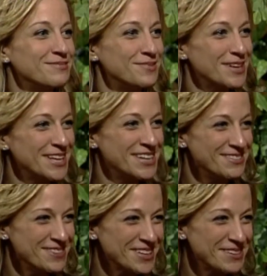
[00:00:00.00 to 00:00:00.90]

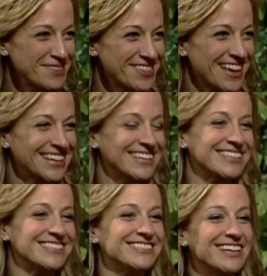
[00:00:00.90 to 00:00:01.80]
Really what that
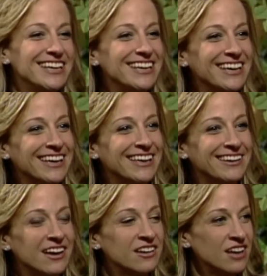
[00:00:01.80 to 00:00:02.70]
is
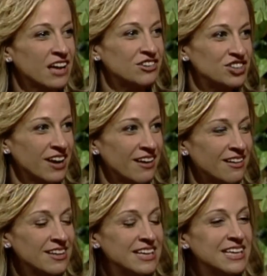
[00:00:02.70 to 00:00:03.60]
in a
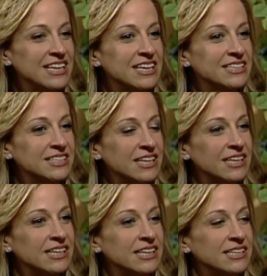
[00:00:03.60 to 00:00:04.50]
nutshell is
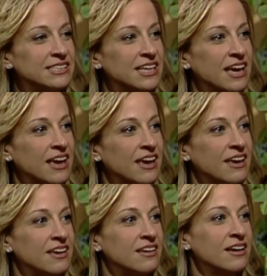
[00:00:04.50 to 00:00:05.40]
it is
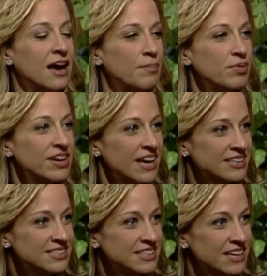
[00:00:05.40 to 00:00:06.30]
a
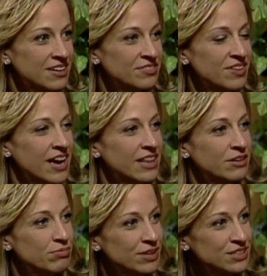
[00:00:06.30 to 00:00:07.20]
comprehensive,
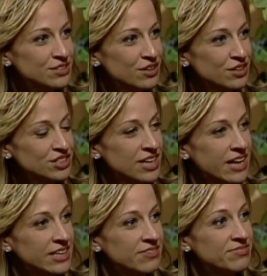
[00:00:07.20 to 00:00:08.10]
highly researched,
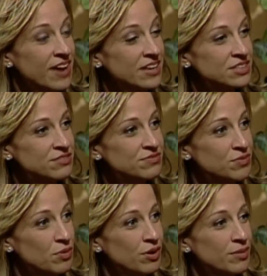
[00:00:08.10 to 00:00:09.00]
highly effective
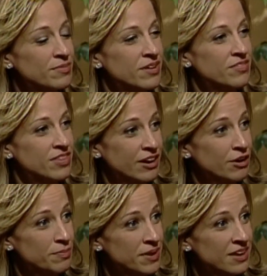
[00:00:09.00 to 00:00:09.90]
form of
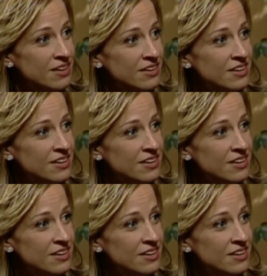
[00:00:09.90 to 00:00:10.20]
therapy